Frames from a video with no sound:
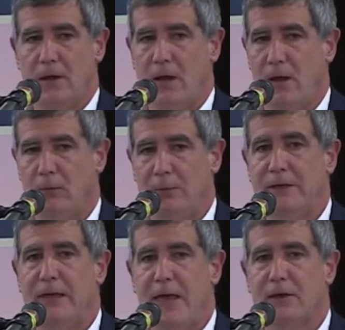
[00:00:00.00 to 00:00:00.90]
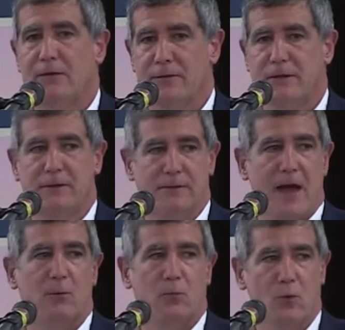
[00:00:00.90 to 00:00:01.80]
Uh, we can't think that
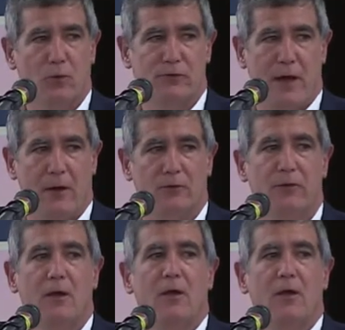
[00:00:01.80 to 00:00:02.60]
that rules out